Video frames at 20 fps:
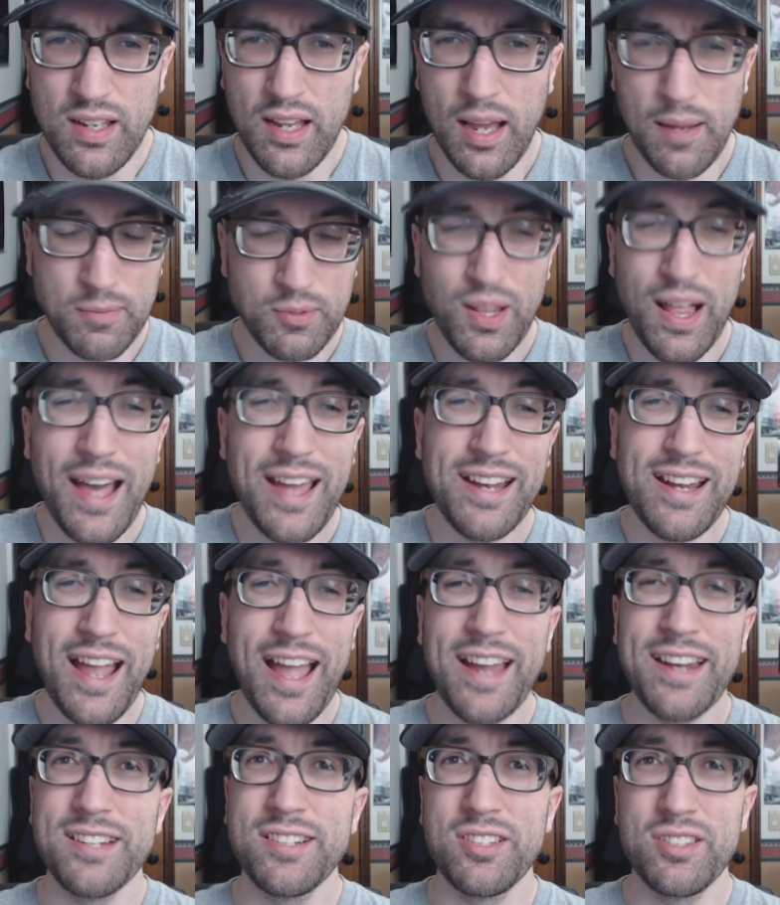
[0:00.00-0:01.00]
I'm glad it
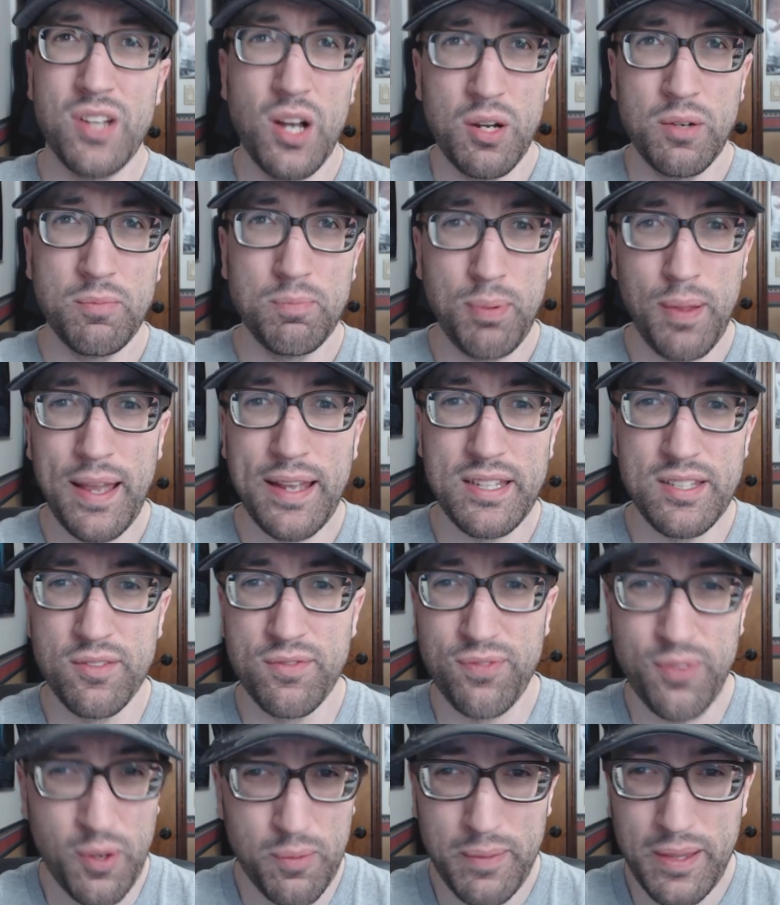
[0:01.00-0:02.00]
had its tongue planted
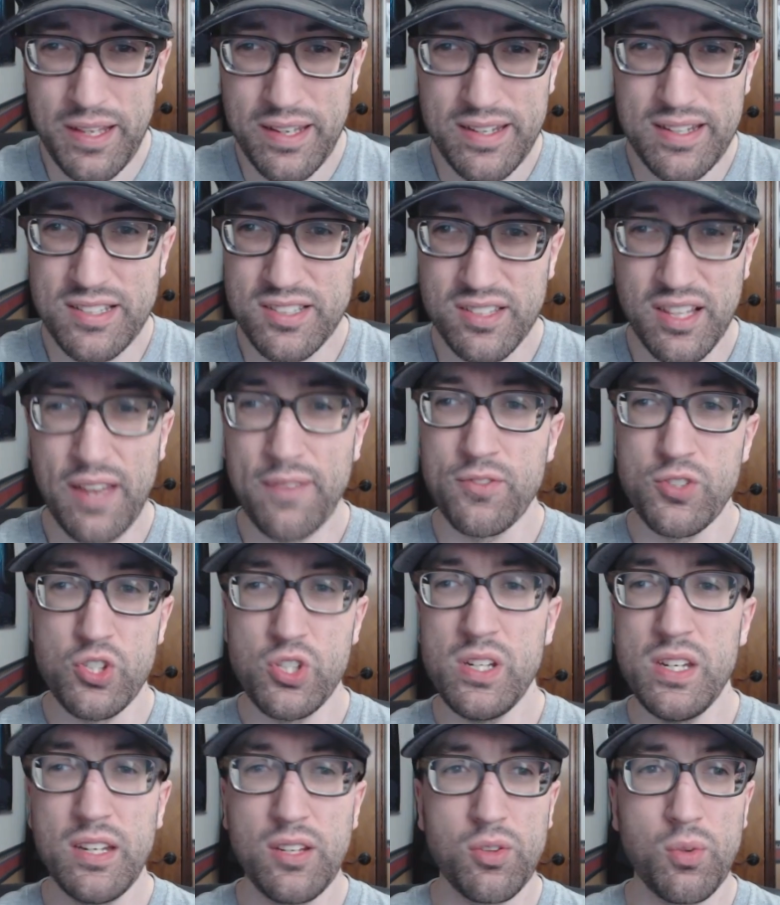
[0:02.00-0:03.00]
firmly in its left
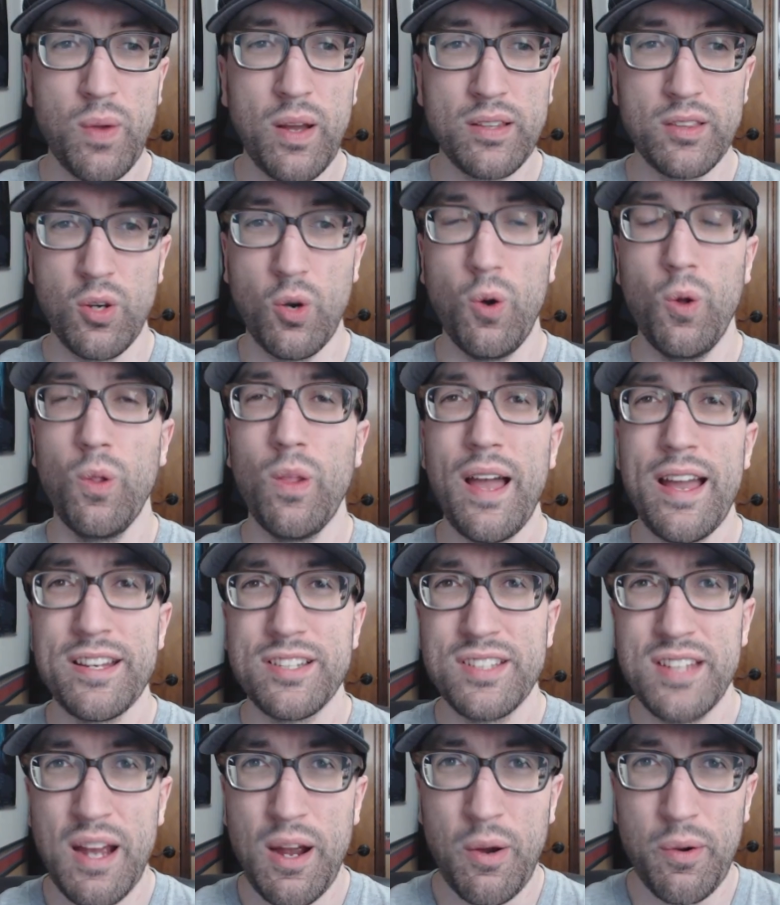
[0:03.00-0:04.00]
cheek throughout the whole
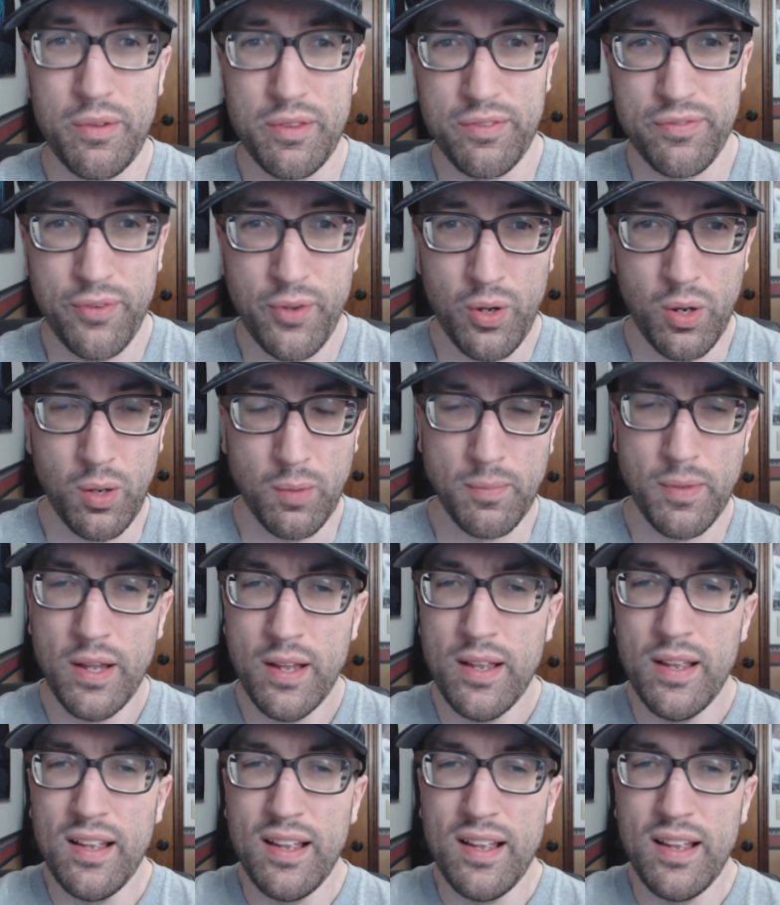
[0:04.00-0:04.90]
last hour of the film.